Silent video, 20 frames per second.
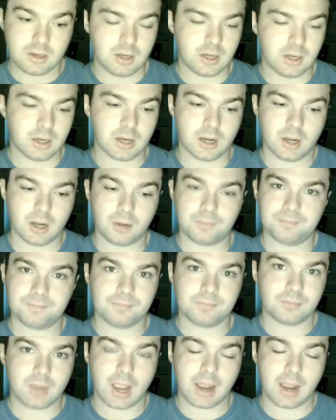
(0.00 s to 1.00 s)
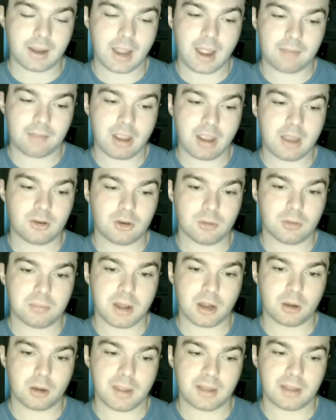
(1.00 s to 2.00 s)
you know, I've got to do
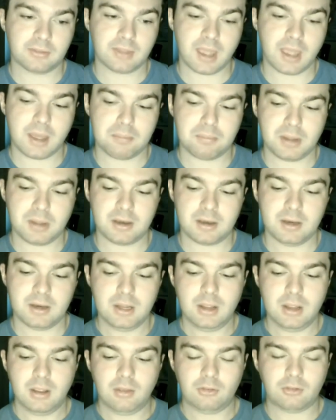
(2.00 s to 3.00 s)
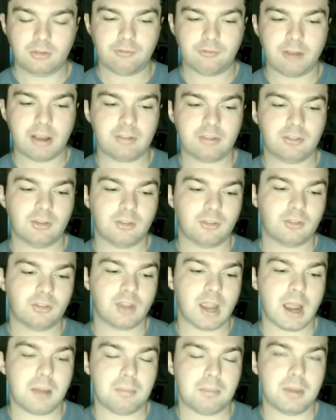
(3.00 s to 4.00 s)
better about that. But suffice it to
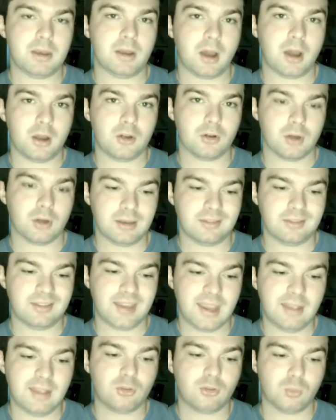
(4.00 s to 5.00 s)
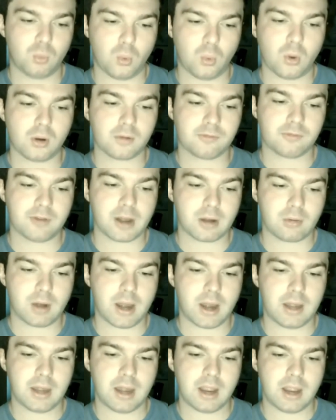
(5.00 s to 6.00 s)
say, I'm under intense warfare
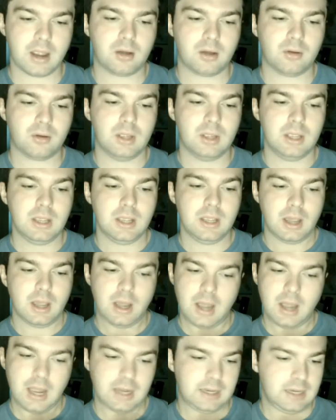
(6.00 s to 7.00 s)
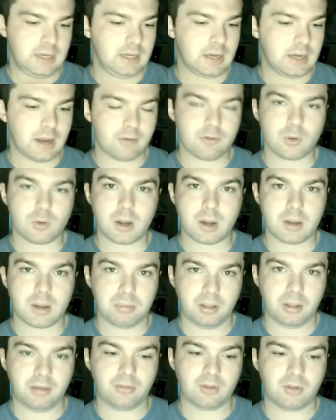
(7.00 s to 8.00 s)
right now. I need everyone to
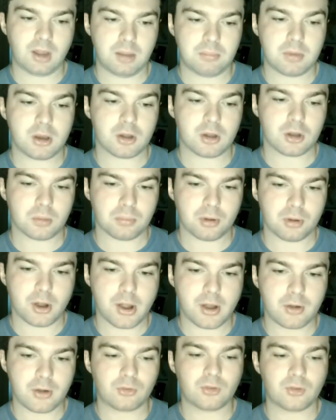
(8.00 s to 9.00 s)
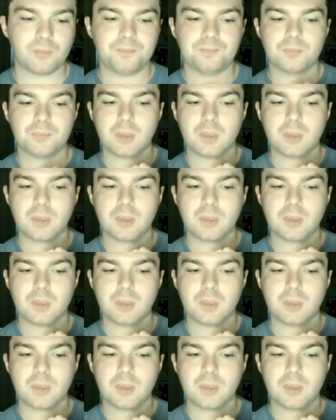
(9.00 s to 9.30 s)
please keep me in your prayers.